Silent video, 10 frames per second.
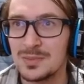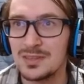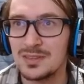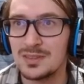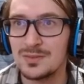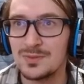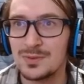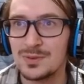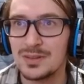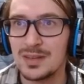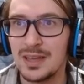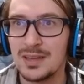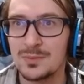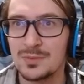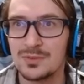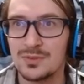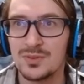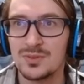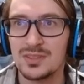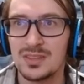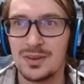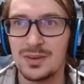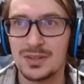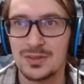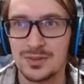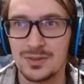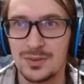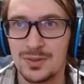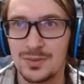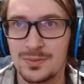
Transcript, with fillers: in for an item crucial to character growth.